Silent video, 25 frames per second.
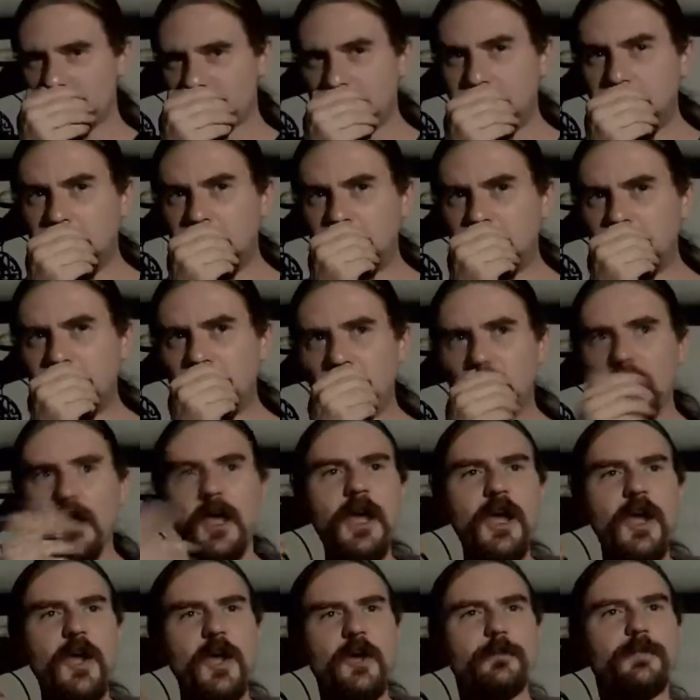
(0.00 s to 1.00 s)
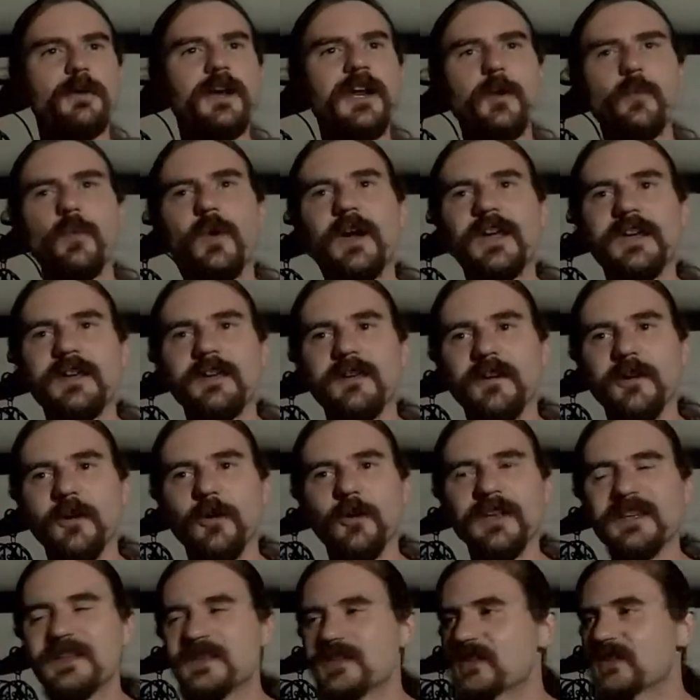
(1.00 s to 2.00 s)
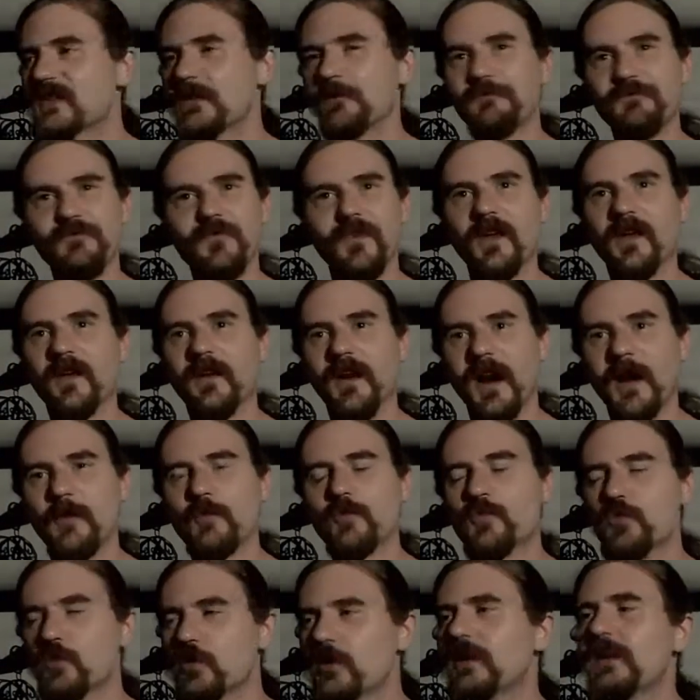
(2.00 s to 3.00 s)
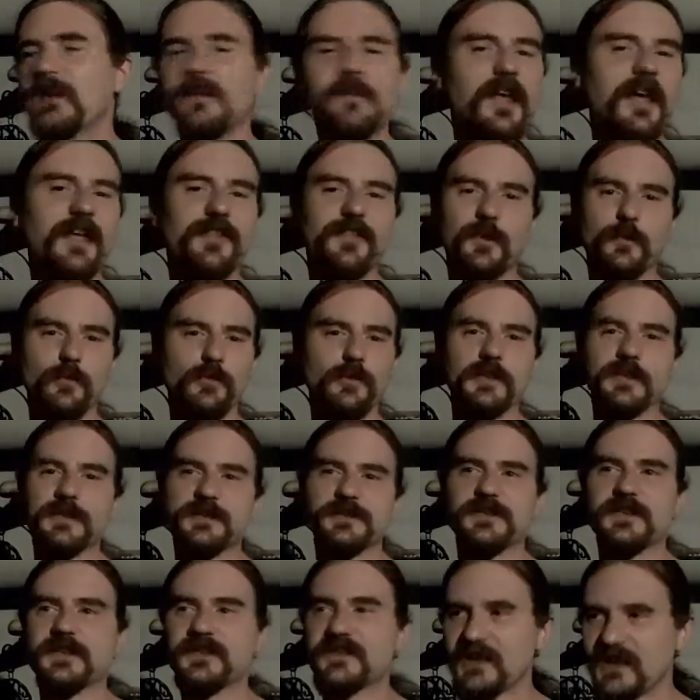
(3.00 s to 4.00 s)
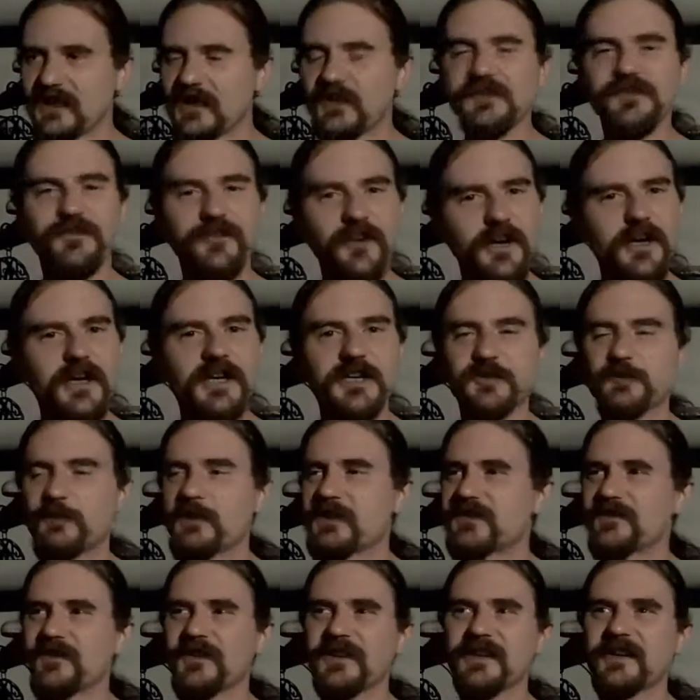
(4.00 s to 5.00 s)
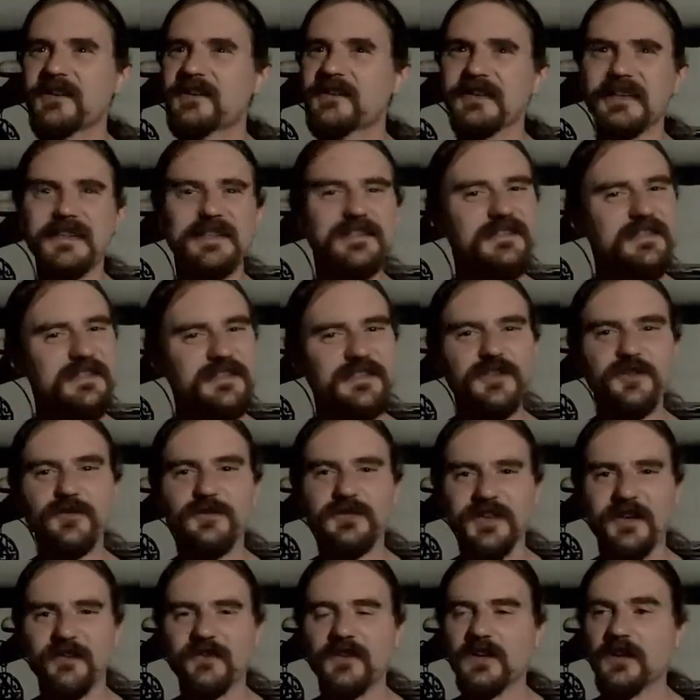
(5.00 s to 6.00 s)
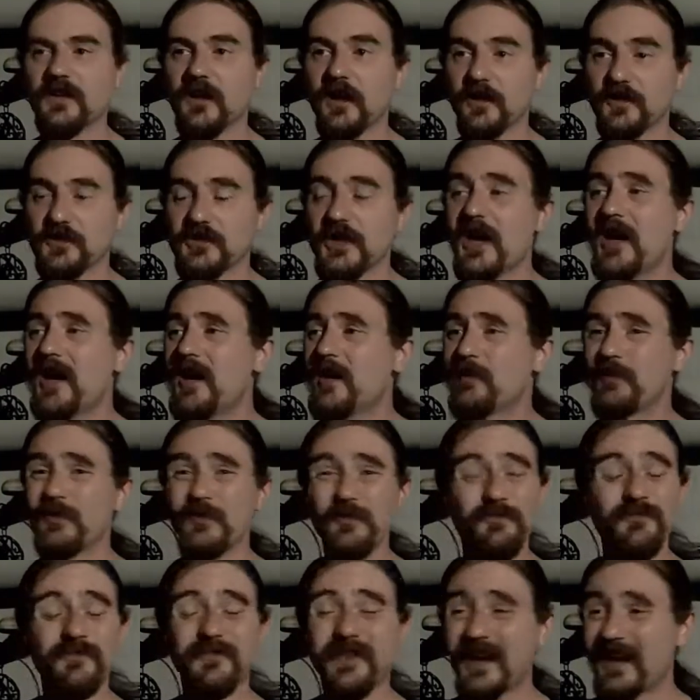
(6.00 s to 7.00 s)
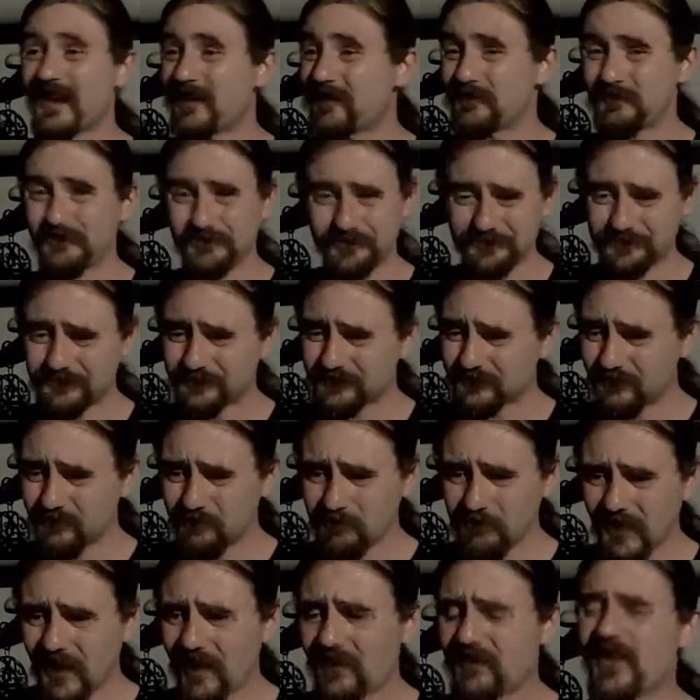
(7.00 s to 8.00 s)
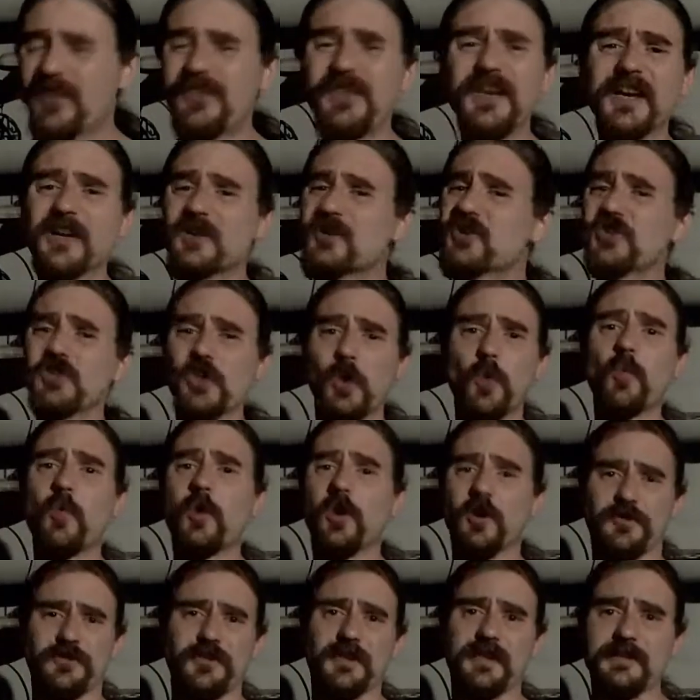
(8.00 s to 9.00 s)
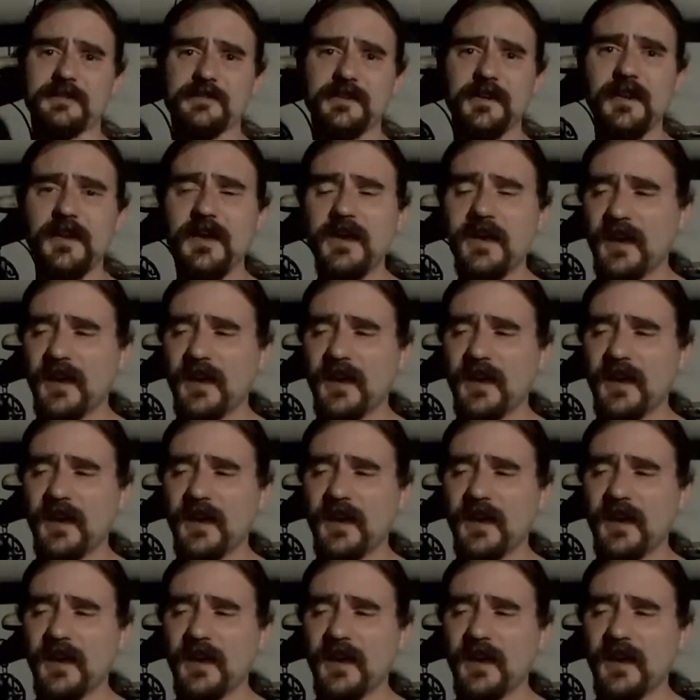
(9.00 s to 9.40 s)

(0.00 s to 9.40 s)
but anyway, you know, I'm really glad they released this, and it's very expensive. I think it's like $60 or $70, but man, that thing is so worth it.